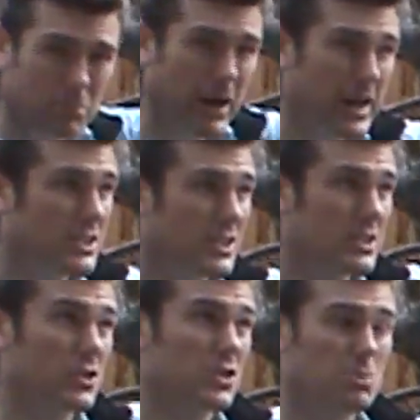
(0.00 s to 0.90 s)

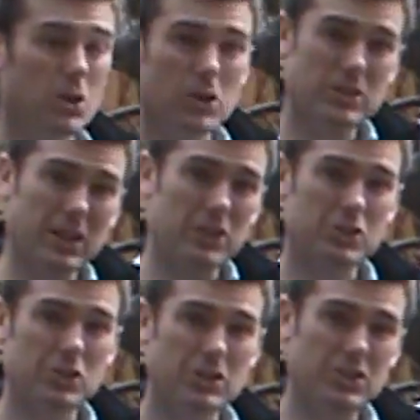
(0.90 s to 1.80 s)
branches or spurs that are
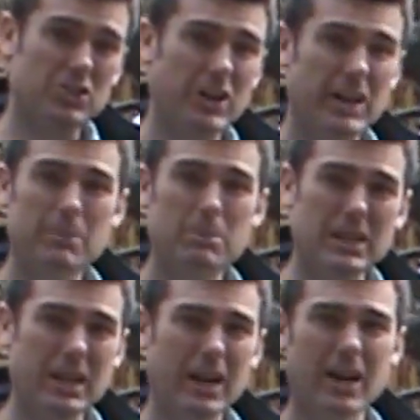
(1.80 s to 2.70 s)
shooting straight up in
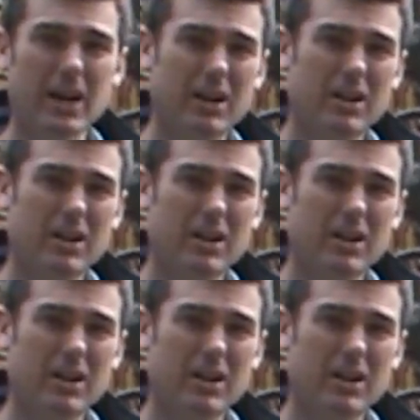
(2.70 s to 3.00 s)
the air,